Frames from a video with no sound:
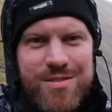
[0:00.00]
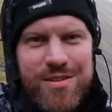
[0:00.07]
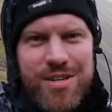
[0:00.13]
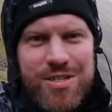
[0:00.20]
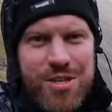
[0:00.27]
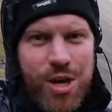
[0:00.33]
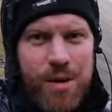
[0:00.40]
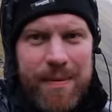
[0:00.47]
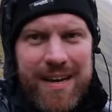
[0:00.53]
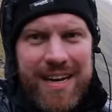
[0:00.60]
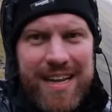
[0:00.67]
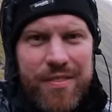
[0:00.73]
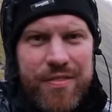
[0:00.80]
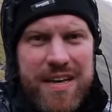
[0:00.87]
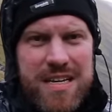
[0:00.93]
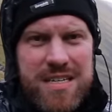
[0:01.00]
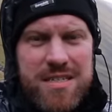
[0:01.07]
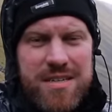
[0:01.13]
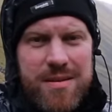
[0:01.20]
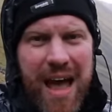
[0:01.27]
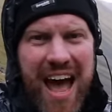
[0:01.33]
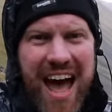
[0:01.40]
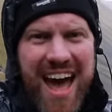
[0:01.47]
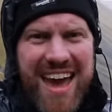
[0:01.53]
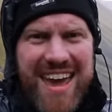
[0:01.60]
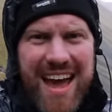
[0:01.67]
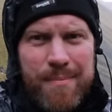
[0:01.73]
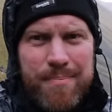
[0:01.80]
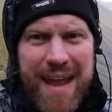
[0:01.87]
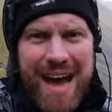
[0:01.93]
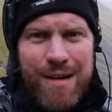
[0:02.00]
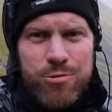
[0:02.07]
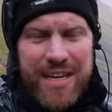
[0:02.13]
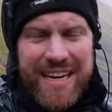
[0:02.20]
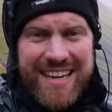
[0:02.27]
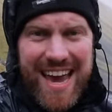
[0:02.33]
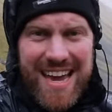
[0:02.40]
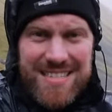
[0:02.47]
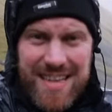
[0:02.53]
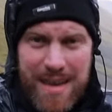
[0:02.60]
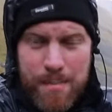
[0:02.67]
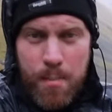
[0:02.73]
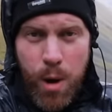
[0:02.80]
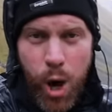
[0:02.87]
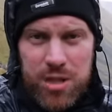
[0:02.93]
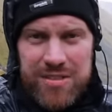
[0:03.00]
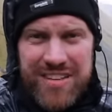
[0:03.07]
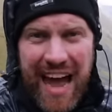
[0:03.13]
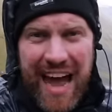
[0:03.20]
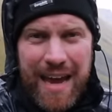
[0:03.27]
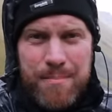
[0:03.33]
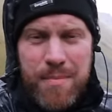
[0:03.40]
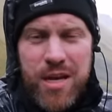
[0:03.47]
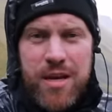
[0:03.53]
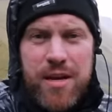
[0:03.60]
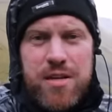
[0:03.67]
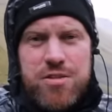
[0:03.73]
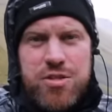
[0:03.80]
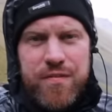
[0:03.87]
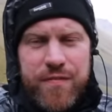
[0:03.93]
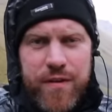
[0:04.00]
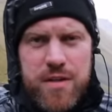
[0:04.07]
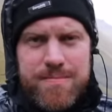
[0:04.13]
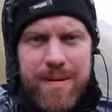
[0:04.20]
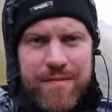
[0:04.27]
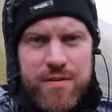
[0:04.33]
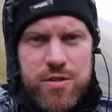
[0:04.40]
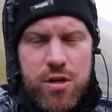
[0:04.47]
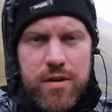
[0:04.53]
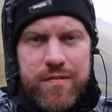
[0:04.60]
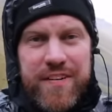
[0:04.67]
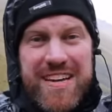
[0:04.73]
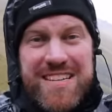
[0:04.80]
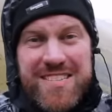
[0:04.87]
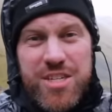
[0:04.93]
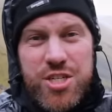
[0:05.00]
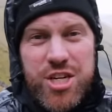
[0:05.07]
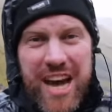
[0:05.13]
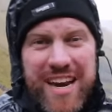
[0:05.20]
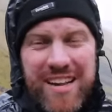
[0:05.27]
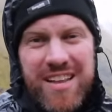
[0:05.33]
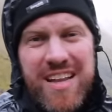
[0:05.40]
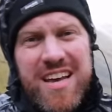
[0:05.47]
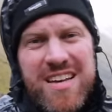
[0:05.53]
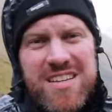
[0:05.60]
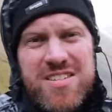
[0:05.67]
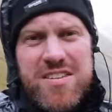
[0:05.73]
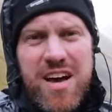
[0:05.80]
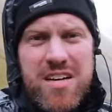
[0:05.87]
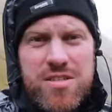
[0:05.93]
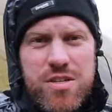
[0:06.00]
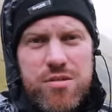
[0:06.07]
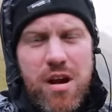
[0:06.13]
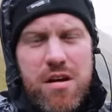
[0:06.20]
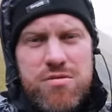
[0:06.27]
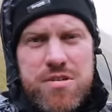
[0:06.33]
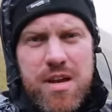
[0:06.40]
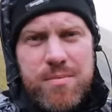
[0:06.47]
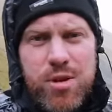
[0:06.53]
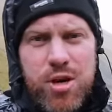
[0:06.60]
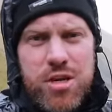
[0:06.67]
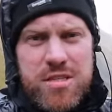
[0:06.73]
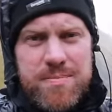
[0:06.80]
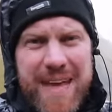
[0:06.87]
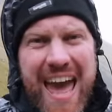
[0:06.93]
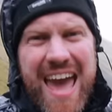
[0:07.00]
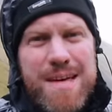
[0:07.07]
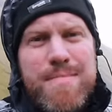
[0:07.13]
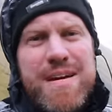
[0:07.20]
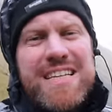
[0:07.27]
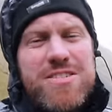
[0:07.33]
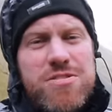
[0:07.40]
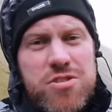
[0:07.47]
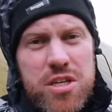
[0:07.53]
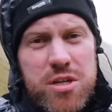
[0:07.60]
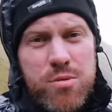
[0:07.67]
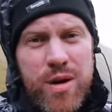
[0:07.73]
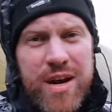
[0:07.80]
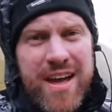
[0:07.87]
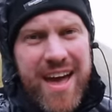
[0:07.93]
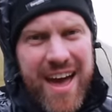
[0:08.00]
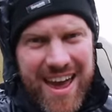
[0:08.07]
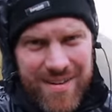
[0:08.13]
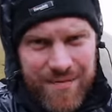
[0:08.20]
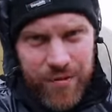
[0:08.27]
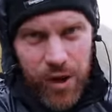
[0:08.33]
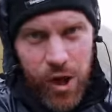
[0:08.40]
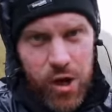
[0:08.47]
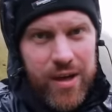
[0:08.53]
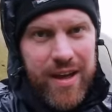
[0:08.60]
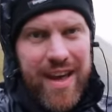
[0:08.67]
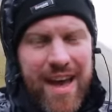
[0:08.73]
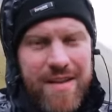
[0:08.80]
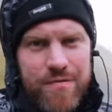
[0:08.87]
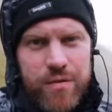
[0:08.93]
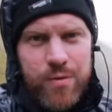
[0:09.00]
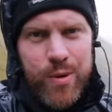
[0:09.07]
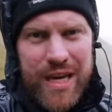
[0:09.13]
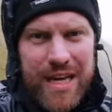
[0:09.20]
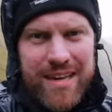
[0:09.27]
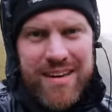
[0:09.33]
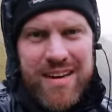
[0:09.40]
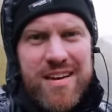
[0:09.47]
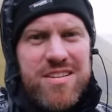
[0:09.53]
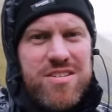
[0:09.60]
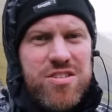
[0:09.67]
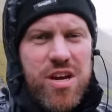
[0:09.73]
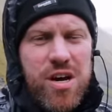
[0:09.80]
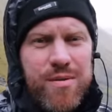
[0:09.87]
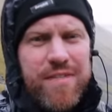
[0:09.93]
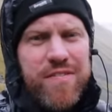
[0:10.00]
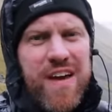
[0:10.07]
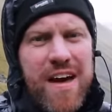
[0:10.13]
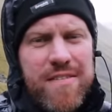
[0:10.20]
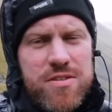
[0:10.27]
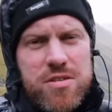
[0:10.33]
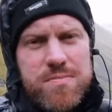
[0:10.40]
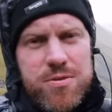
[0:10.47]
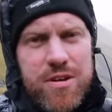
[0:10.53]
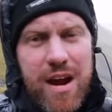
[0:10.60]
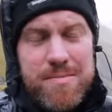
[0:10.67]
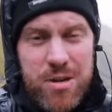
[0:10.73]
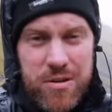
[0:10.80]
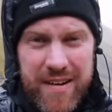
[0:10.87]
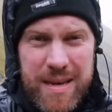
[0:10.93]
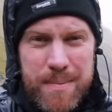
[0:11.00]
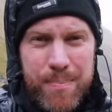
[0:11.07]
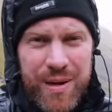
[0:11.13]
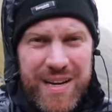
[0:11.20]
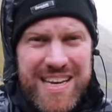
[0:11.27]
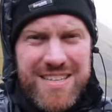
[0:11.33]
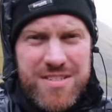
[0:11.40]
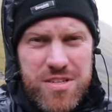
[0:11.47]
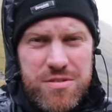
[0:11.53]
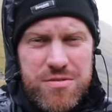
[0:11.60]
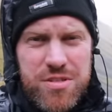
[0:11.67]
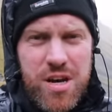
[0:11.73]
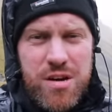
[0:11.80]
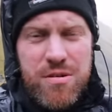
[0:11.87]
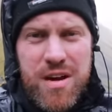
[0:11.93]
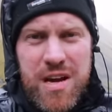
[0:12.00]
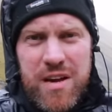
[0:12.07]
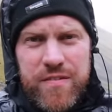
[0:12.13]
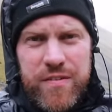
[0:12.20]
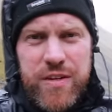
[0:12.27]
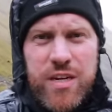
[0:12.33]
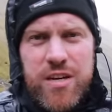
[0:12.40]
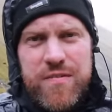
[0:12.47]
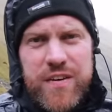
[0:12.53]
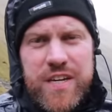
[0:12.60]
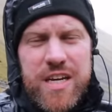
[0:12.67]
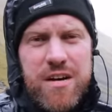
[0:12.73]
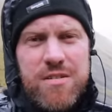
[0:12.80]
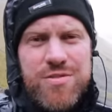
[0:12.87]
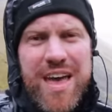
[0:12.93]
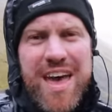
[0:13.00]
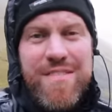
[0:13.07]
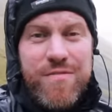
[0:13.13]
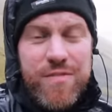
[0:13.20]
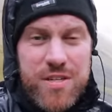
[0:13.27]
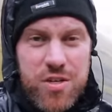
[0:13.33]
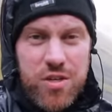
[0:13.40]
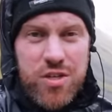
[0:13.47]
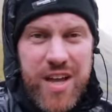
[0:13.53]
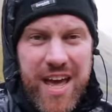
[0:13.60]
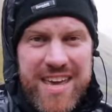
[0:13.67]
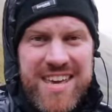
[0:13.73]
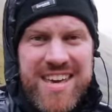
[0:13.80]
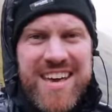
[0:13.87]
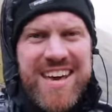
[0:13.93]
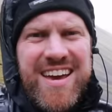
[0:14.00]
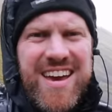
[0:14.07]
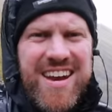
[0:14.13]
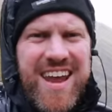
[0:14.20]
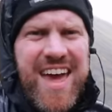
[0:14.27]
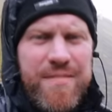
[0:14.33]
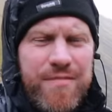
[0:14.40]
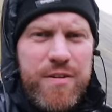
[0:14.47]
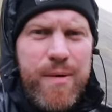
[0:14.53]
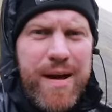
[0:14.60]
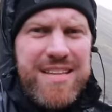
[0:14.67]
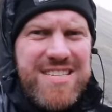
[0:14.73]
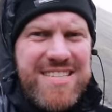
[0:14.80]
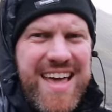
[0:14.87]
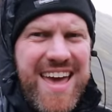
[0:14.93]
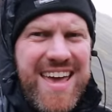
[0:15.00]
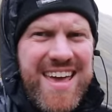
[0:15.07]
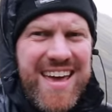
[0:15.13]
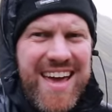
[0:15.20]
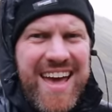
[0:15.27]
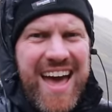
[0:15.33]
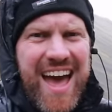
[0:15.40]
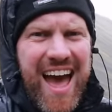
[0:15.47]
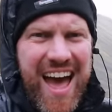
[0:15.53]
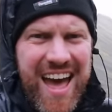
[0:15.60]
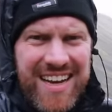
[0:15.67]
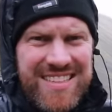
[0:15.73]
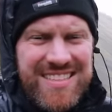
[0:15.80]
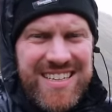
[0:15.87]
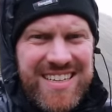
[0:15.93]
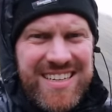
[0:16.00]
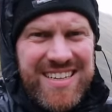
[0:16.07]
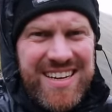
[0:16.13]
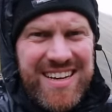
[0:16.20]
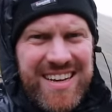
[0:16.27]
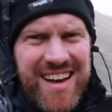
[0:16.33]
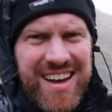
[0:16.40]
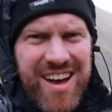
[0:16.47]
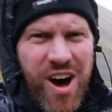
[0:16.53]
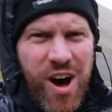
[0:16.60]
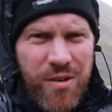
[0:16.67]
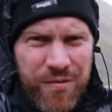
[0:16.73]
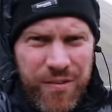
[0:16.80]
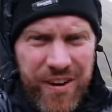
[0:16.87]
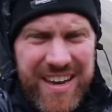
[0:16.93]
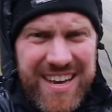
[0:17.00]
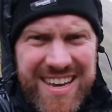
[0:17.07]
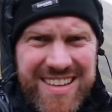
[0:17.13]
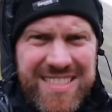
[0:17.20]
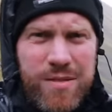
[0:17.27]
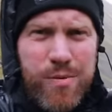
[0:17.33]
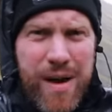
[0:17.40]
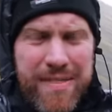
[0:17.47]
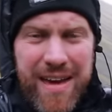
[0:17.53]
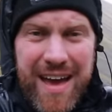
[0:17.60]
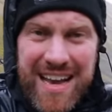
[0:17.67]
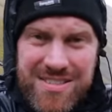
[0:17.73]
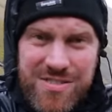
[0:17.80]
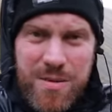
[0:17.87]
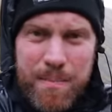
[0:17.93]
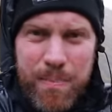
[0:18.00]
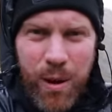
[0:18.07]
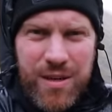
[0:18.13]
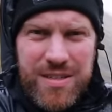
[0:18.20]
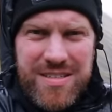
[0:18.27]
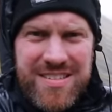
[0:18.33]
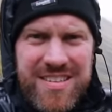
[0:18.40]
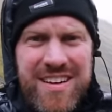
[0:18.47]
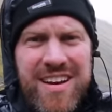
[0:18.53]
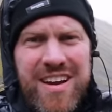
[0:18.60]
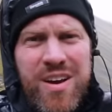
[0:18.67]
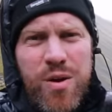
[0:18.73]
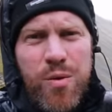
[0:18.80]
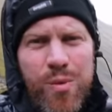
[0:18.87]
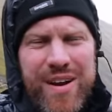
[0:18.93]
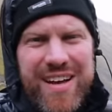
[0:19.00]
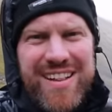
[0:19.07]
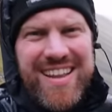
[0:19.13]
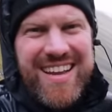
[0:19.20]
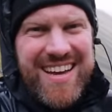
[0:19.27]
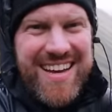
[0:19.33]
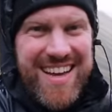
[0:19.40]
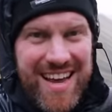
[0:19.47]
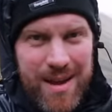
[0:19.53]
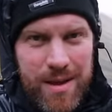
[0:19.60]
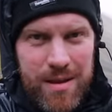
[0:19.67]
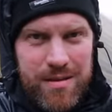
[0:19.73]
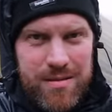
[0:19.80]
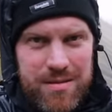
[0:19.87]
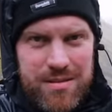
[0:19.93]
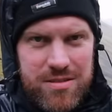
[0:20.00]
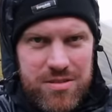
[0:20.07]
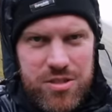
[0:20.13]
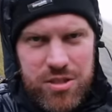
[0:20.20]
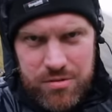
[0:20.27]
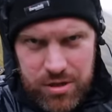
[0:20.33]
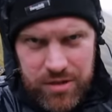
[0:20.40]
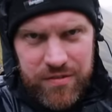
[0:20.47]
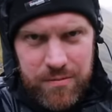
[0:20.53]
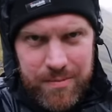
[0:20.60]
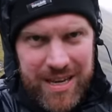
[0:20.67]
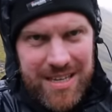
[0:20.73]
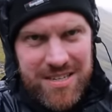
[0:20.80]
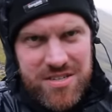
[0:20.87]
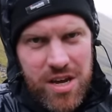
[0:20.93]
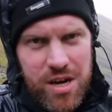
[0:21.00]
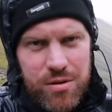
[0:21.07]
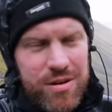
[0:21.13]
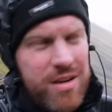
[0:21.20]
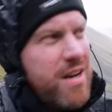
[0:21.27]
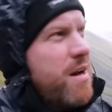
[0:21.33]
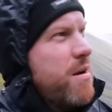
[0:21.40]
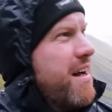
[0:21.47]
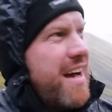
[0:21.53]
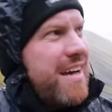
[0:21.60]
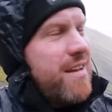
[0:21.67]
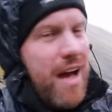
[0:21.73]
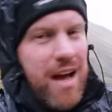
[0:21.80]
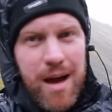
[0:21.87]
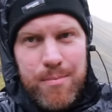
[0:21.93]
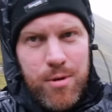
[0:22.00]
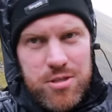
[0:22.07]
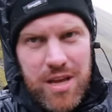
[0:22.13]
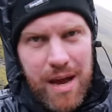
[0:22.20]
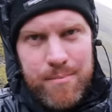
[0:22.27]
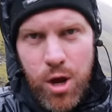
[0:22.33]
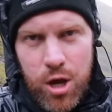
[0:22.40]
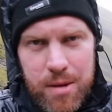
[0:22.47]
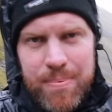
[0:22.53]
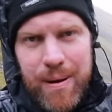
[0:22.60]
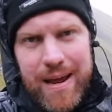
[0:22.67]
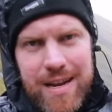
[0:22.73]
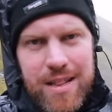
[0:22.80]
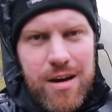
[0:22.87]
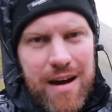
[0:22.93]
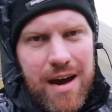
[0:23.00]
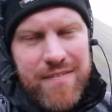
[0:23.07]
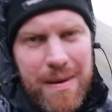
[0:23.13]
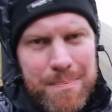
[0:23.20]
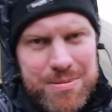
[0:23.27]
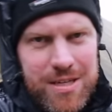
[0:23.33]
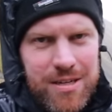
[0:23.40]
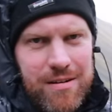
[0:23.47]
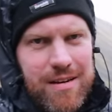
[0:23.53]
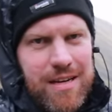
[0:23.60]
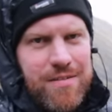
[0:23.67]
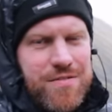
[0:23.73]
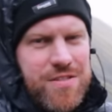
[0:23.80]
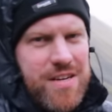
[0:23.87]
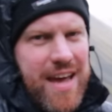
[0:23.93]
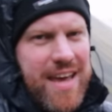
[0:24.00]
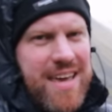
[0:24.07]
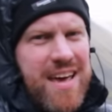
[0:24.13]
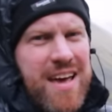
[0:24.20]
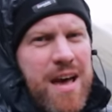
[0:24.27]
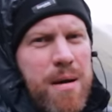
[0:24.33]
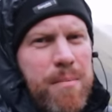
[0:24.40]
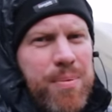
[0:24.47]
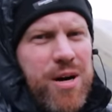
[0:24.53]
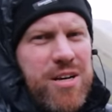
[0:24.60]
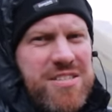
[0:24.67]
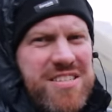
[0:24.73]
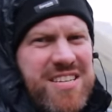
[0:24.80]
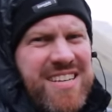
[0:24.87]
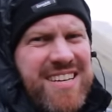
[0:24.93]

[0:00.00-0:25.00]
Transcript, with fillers: So just a couple of little things. I am now dedicating more time to First Man Photography as the channel starts to grow, so I'm going to be aiming to do a vlog every week. So if you haven't subscribed already, please do so for new videos every Sunday and every Wednesday, and hopefully the weather at some point will do good for me. So I'm not I'm not complaining though. I've absolutely loved today, but